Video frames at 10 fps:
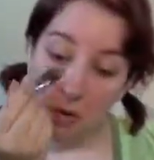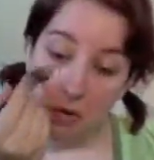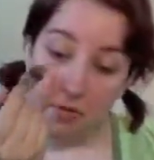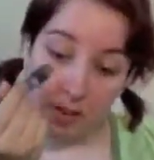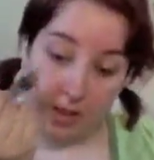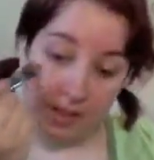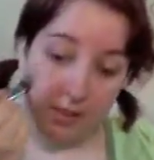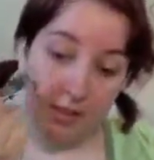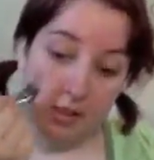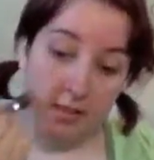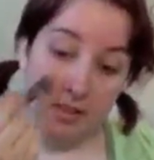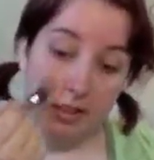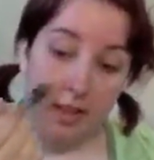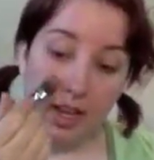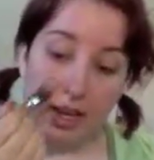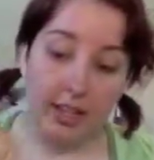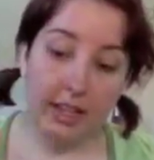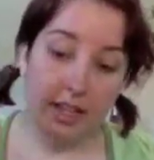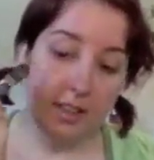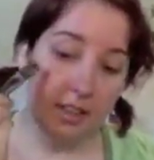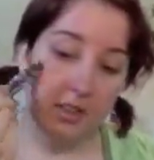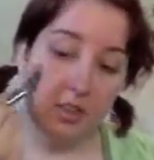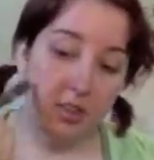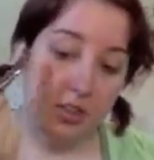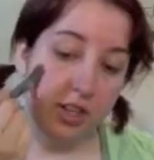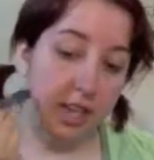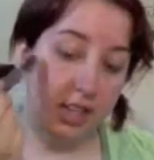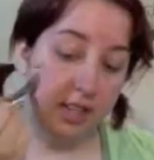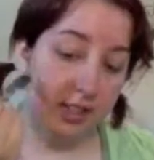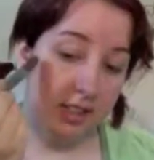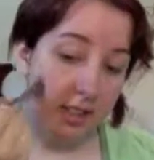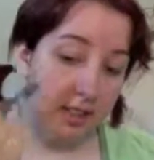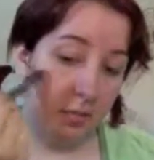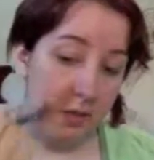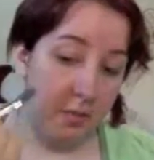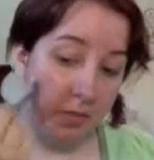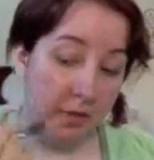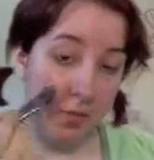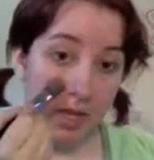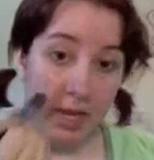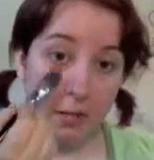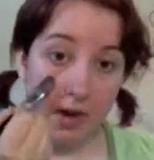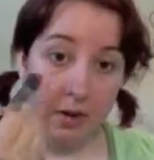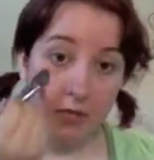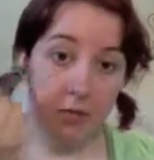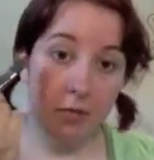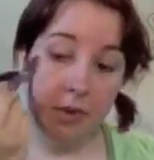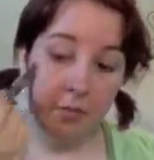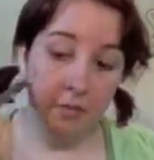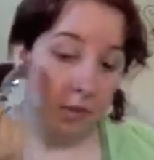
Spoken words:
prevent getting like this streakiness that some people complain about from it.